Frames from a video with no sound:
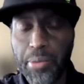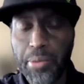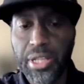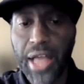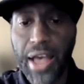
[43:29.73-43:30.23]

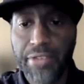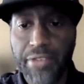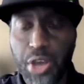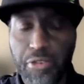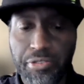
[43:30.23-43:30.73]
maybe
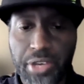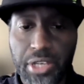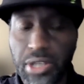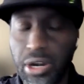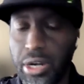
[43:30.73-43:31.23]
live video
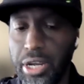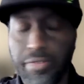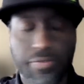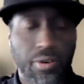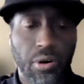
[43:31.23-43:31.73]
feeds that are
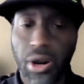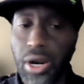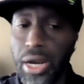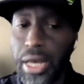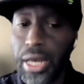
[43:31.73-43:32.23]
needed
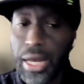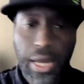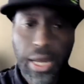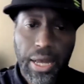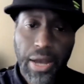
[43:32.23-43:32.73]
for,
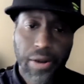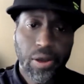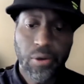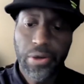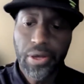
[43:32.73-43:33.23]
I
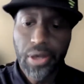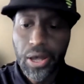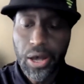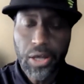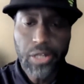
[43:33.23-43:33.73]
don't know,
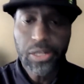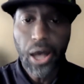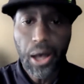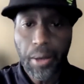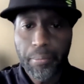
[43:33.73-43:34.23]
a
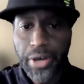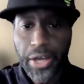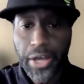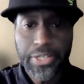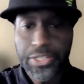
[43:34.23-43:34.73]
club,
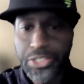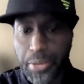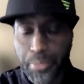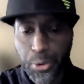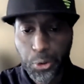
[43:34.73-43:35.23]
a
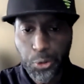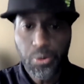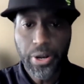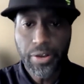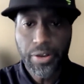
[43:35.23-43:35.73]
DJ
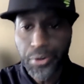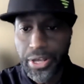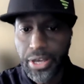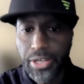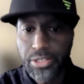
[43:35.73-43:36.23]
booth,
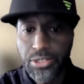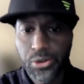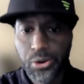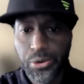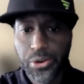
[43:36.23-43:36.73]
whatever it is.
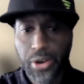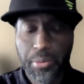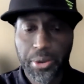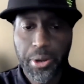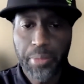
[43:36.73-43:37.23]
So
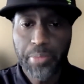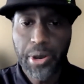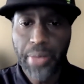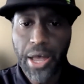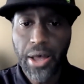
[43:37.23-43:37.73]
you're able to
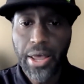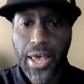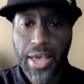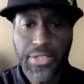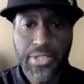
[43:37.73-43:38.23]
pump out
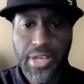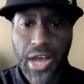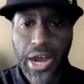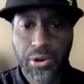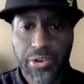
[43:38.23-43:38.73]

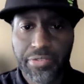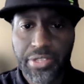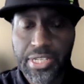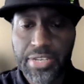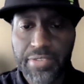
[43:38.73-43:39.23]
SDI or
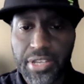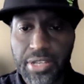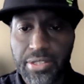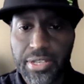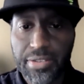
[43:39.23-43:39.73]
even
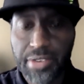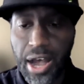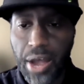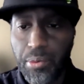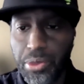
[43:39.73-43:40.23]

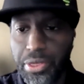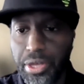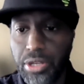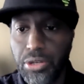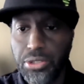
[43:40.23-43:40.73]
TVI
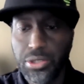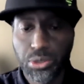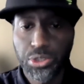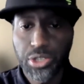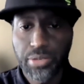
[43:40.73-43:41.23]
within your
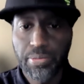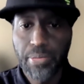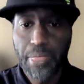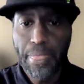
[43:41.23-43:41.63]
solution.